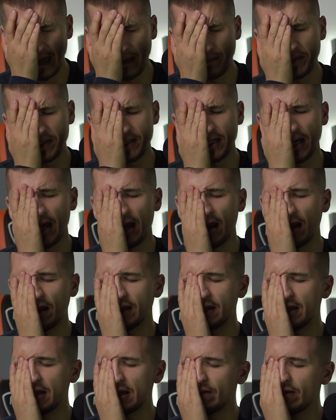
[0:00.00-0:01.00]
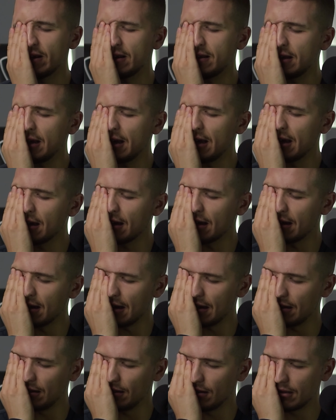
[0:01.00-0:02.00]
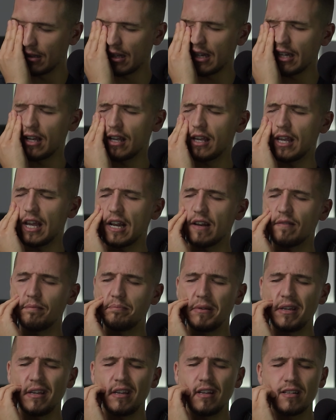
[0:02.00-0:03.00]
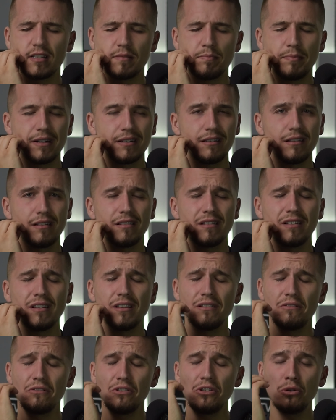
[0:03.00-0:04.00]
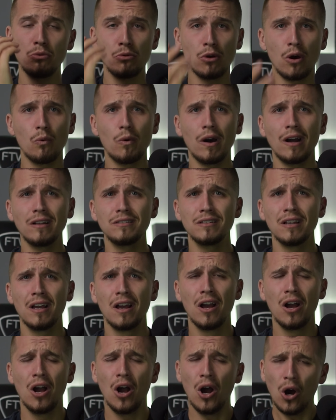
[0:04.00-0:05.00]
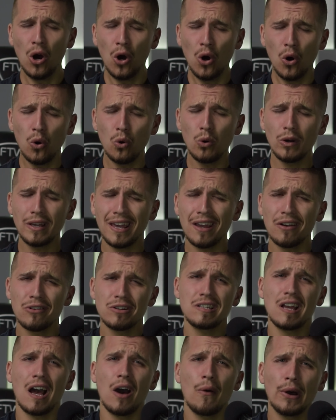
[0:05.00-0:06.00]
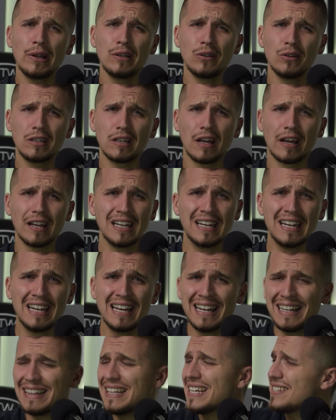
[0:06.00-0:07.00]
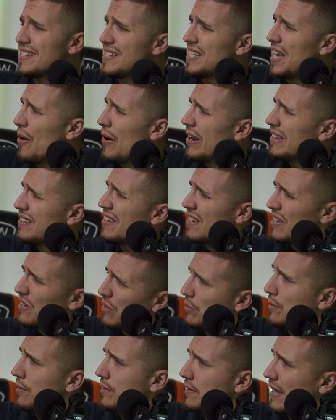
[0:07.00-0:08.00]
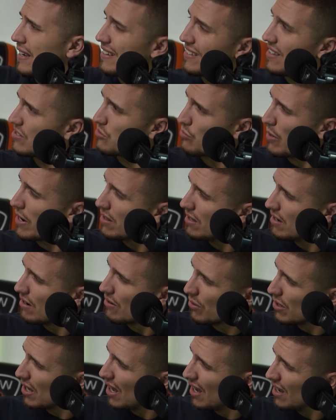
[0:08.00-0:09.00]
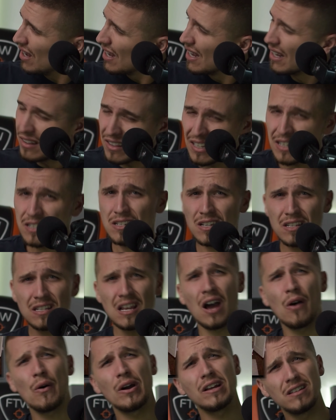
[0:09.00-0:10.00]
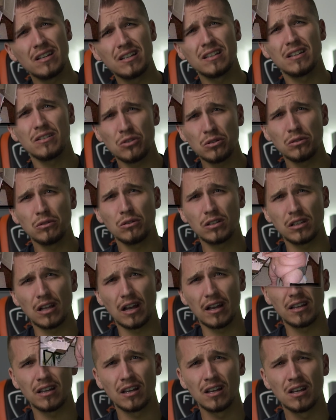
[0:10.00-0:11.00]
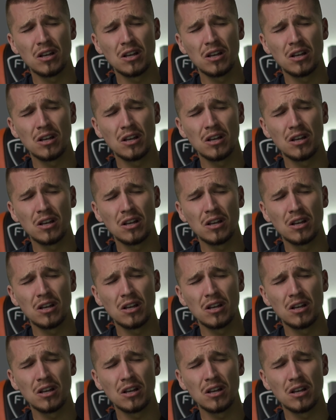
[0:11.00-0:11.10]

I'm tired and everything, and I look like a can of beans, but you know what? Who cares how I look like? This is how I think you look like. This right here, okay? This is how I think that you look like.